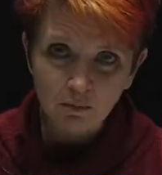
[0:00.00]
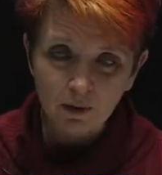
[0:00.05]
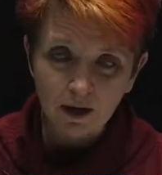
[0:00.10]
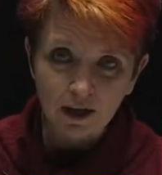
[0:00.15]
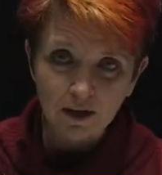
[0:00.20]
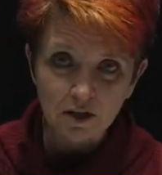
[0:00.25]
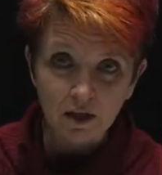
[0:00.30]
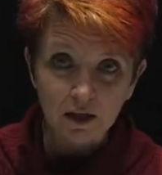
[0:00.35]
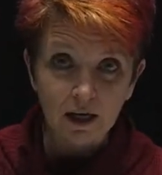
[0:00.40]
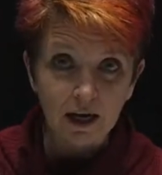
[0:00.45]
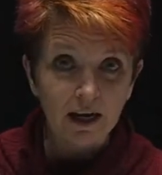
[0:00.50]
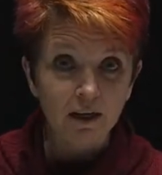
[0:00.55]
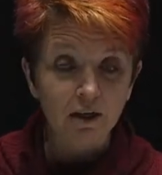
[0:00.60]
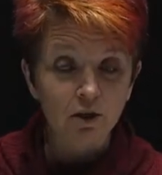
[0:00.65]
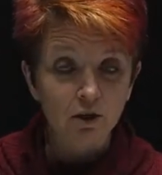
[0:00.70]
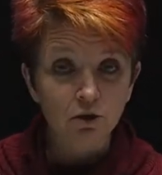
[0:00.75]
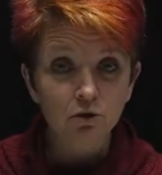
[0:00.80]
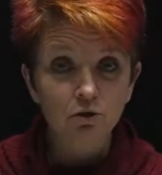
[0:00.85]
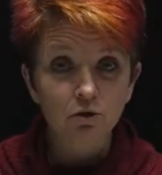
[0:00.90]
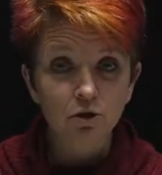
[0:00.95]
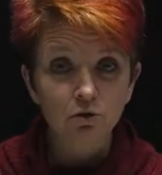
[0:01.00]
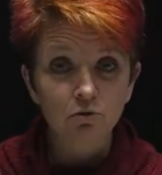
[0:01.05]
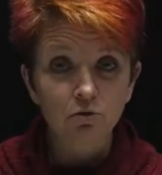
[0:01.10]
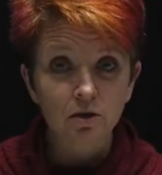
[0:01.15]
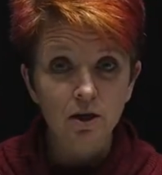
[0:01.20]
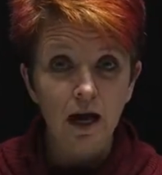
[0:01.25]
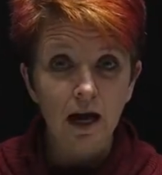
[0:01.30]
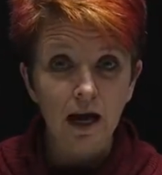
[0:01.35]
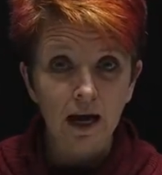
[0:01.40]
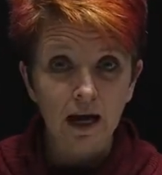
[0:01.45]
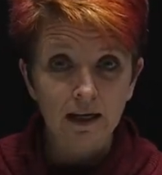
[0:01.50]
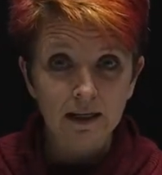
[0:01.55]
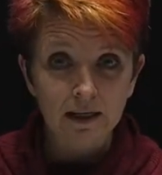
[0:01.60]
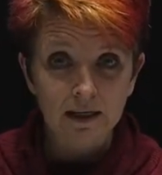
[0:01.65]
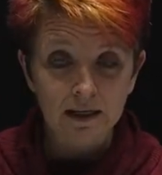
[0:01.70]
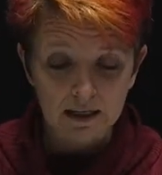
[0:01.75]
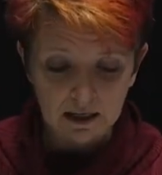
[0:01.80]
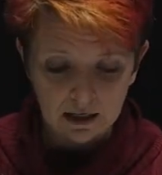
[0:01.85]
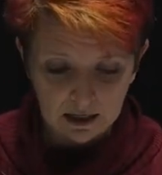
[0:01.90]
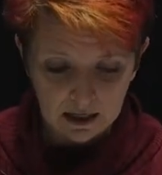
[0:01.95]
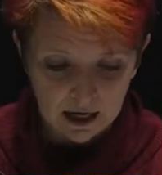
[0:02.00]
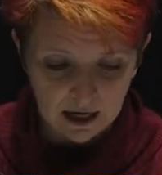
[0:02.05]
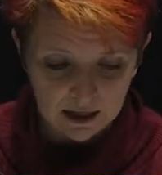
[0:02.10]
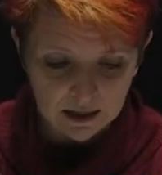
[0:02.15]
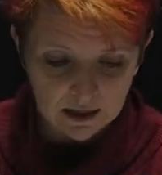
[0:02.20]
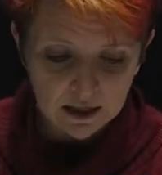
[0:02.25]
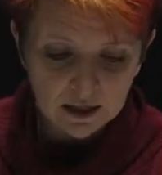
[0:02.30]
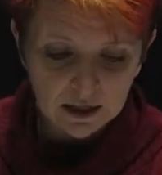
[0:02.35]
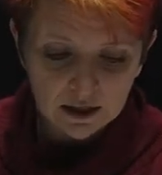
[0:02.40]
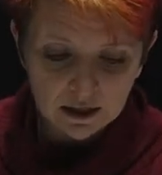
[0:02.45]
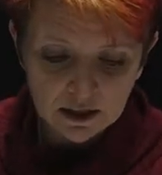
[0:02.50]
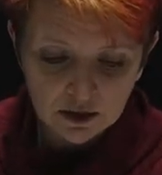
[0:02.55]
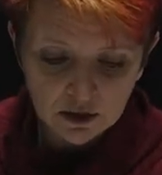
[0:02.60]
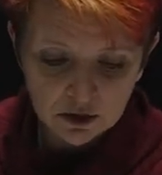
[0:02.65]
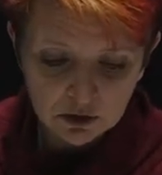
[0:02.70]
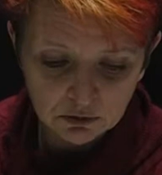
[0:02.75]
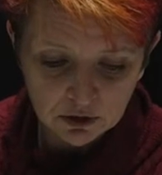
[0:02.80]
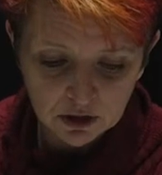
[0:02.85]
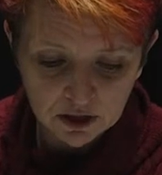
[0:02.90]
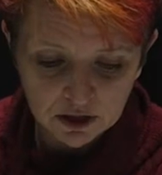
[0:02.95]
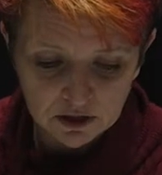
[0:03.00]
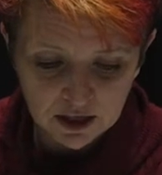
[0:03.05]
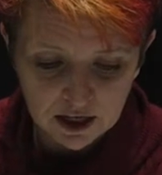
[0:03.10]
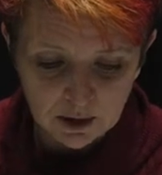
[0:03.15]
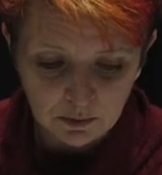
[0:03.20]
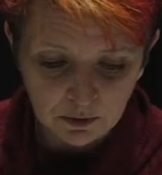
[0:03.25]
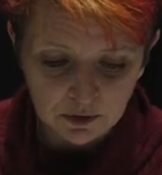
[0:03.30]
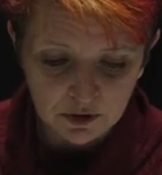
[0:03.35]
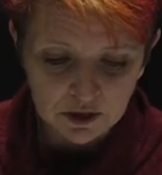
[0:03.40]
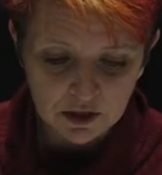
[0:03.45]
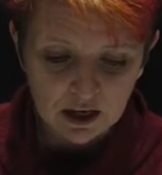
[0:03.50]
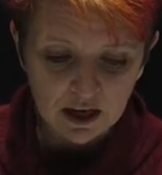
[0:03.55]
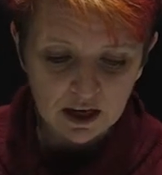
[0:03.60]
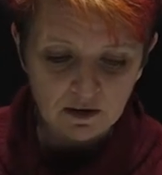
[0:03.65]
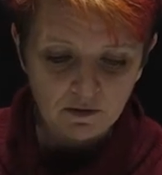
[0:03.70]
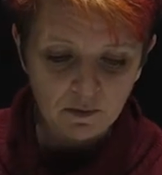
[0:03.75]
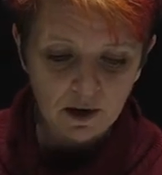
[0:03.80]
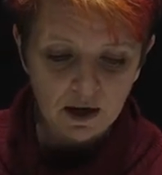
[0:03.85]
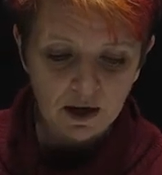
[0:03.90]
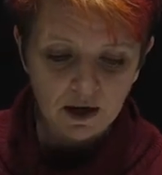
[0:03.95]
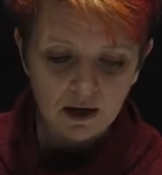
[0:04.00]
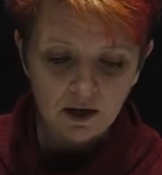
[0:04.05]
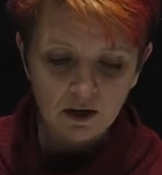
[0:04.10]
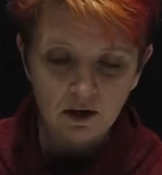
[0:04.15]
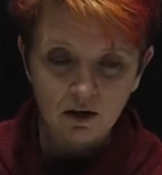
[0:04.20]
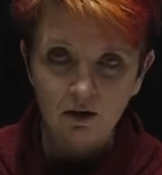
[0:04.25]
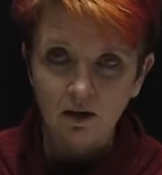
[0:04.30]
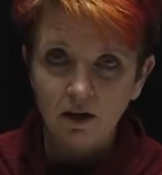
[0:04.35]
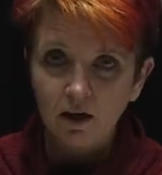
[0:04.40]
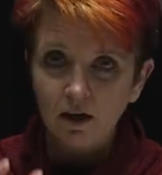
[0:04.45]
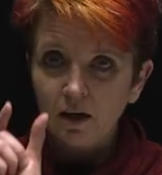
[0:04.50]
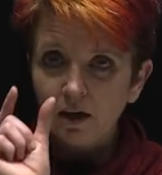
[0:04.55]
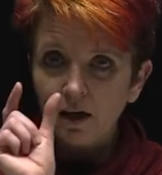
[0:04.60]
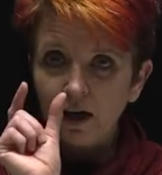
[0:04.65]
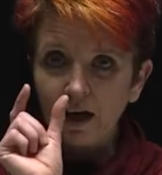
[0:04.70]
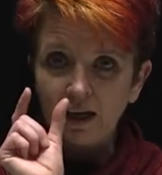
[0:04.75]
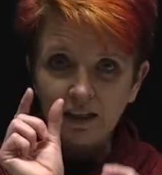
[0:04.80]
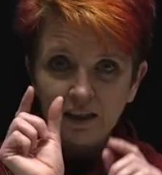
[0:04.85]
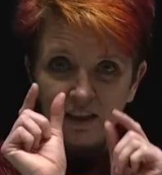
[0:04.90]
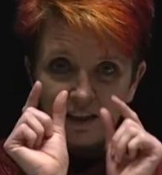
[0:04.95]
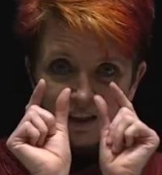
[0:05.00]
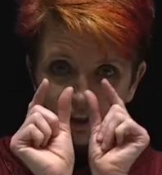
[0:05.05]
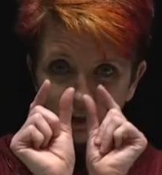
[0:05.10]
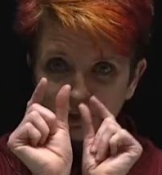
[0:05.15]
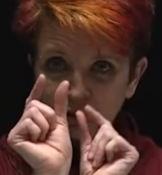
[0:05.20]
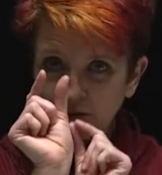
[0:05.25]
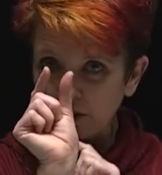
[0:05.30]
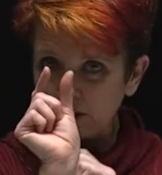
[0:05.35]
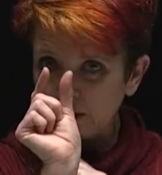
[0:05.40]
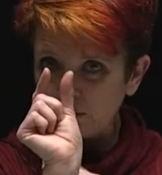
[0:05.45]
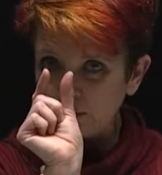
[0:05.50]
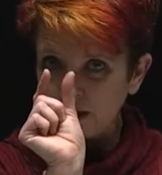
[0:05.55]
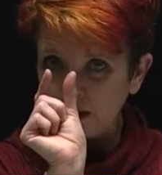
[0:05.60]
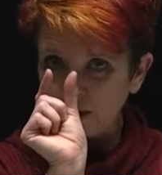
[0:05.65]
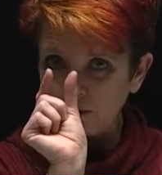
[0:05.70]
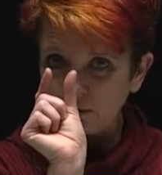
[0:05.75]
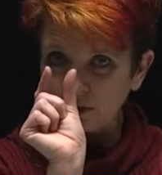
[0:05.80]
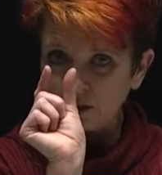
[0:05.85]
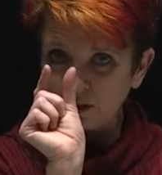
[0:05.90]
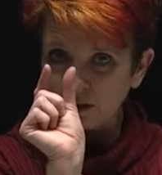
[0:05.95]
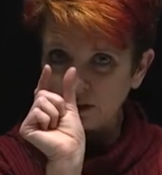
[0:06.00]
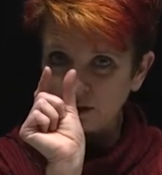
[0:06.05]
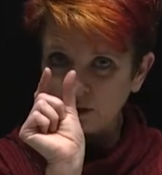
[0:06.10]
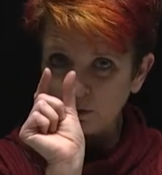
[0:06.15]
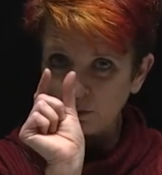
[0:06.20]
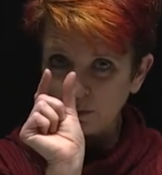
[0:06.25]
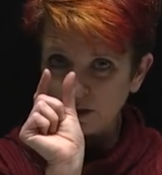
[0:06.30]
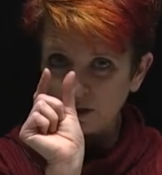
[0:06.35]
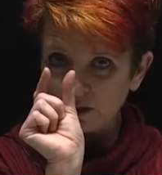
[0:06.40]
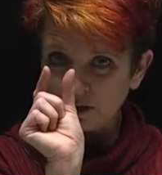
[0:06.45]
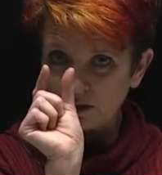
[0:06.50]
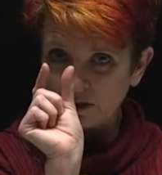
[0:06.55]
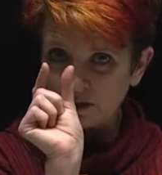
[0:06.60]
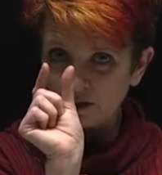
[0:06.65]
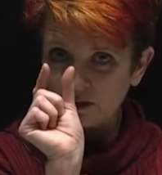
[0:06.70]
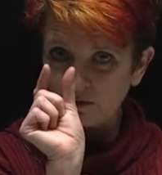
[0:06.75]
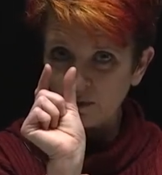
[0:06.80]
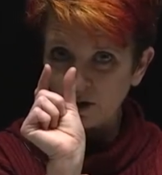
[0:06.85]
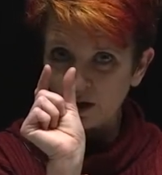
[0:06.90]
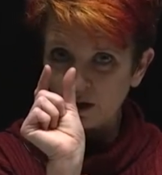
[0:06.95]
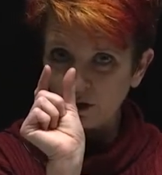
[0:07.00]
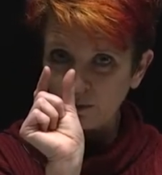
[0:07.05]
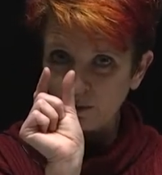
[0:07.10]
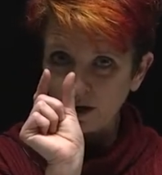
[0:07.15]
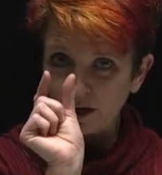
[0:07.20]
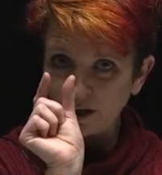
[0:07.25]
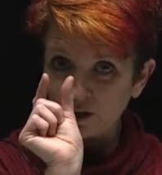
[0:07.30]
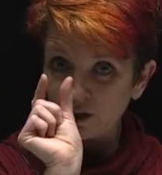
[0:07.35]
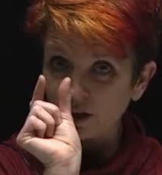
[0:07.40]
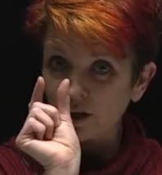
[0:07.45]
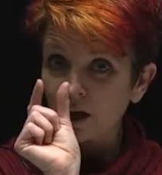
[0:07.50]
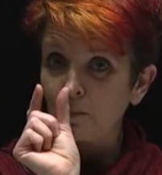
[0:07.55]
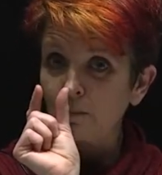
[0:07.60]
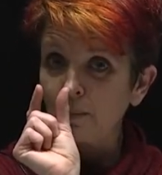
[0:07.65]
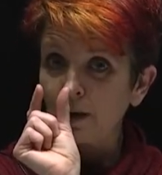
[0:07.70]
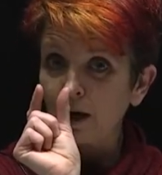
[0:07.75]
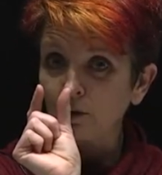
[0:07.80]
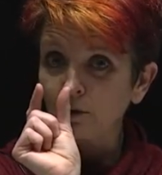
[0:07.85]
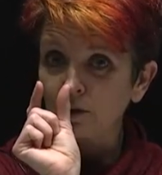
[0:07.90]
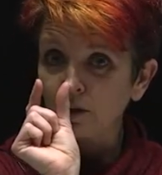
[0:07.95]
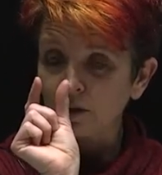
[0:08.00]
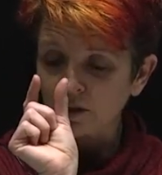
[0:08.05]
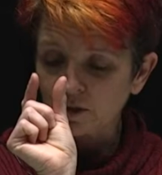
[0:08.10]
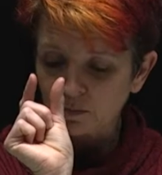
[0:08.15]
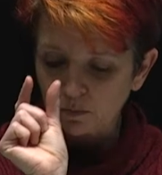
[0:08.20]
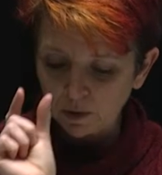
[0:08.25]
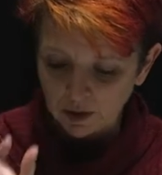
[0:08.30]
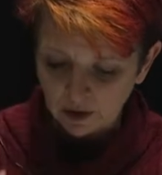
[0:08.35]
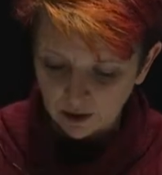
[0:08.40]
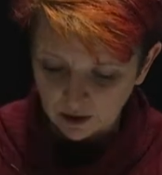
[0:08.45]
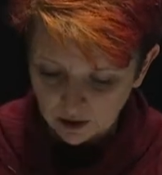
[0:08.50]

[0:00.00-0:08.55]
Magic, and you do not need a lot. These 3 examples that I've made here, I literally made with little pieces of Model Magic about this big.